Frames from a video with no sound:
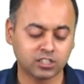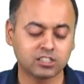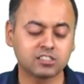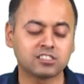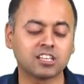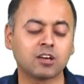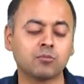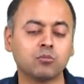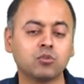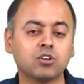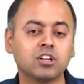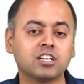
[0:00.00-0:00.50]
this
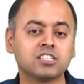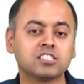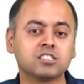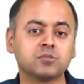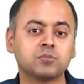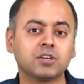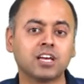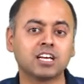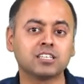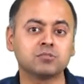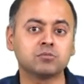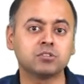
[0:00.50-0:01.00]

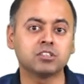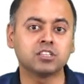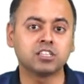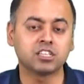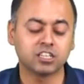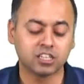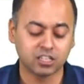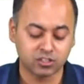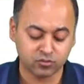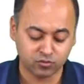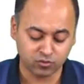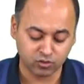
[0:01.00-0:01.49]
hypoglycemia has been
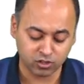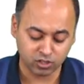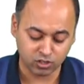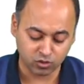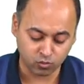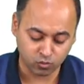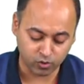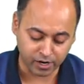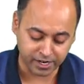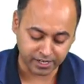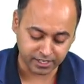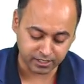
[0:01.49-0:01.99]
there for
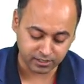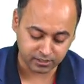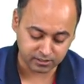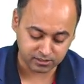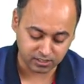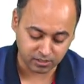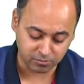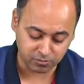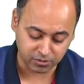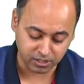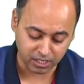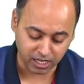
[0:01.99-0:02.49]
quite
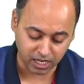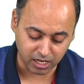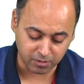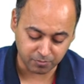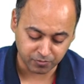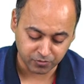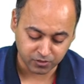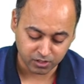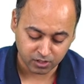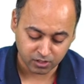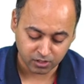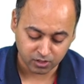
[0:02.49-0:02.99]
some
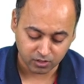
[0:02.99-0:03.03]
time.